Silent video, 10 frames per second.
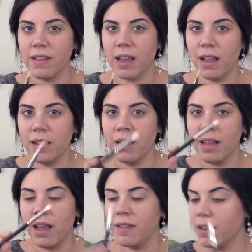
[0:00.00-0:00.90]
color
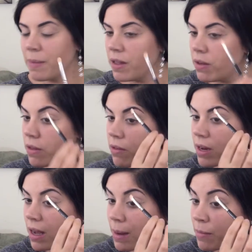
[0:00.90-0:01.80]
that is on my
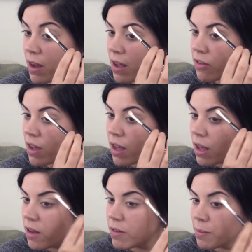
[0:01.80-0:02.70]
239 brush
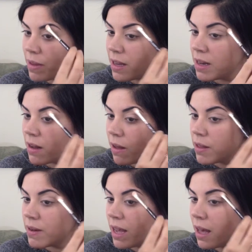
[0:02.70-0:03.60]
and just blend it all
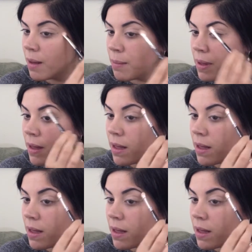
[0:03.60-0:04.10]
the way up